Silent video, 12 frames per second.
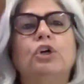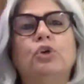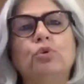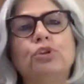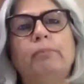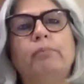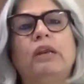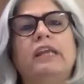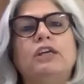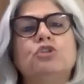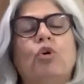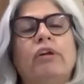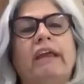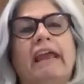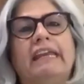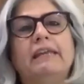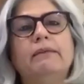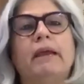to the police or
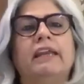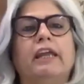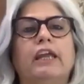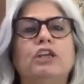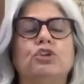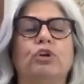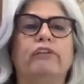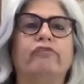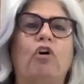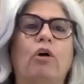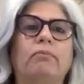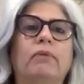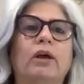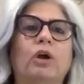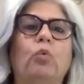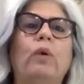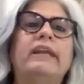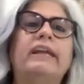any men in uniform
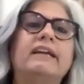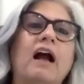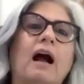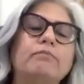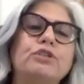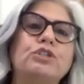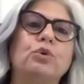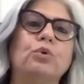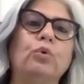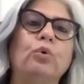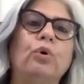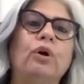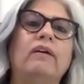when it comes to